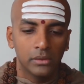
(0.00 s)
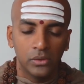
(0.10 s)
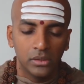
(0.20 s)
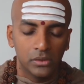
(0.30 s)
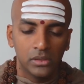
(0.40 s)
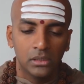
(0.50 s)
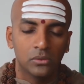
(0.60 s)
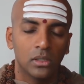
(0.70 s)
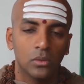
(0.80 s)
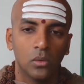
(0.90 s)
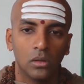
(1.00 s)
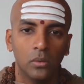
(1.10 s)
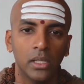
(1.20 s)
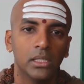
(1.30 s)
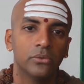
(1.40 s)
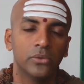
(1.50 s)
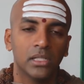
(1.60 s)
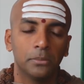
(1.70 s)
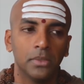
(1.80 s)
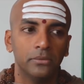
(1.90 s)
As soon as you turn around and walk away, you
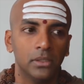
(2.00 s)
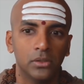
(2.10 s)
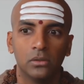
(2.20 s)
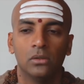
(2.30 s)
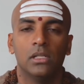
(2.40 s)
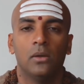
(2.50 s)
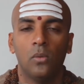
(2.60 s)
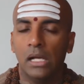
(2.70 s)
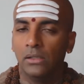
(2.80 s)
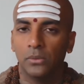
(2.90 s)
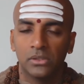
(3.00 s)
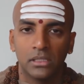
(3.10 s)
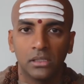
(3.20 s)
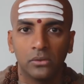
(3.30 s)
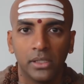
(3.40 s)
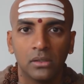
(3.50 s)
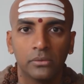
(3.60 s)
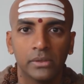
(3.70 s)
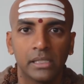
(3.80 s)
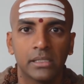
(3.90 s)
feel uplifted, you'll go like, wow, that was such a great
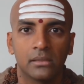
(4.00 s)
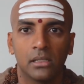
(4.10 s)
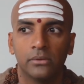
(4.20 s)
conversation.